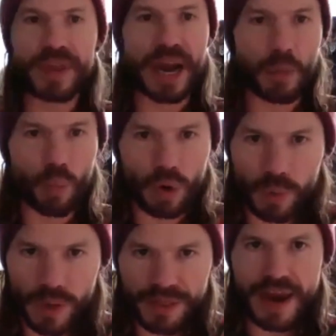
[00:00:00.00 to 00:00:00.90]
everyone that I
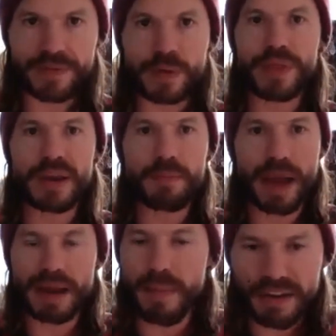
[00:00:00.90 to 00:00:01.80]
work with, everyone that
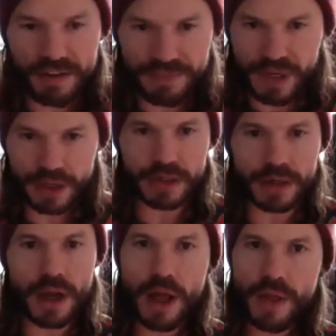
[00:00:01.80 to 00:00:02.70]
in my sphere,